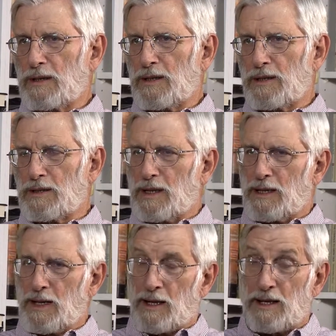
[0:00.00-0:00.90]
in
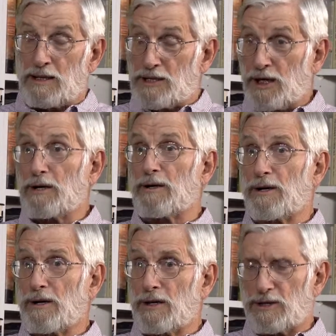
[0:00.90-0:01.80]
an
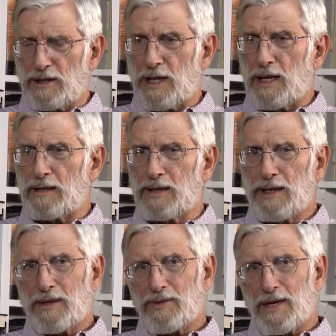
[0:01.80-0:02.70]
interior and, an
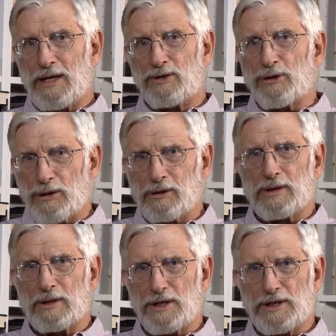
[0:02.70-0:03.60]
internal
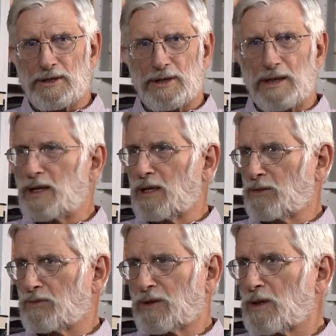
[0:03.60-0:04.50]
condition that they can't
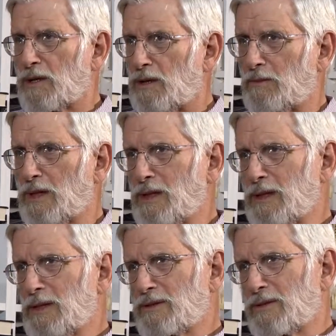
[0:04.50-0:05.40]
overcome.
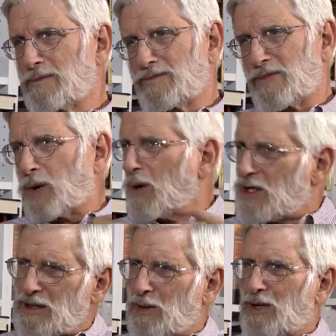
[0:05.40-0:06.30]
So the
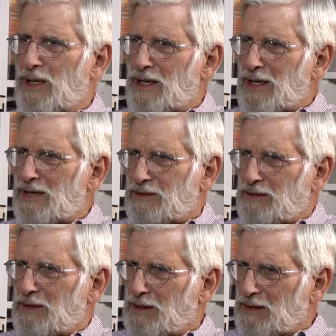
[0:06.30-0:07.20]
question I want to ask,
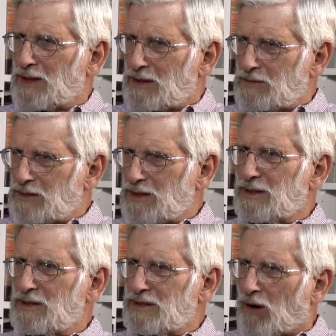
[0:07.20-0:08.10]
I guess, really,
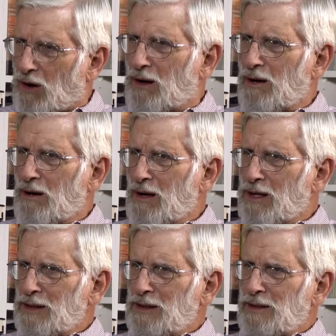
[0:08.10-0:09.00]
is are
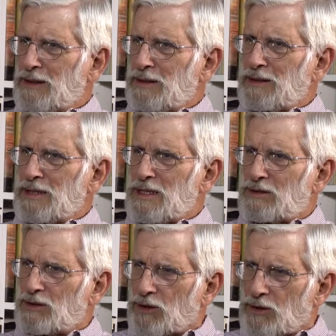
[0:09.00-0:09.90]

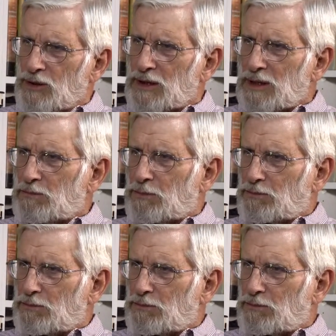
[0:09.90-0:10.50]
these early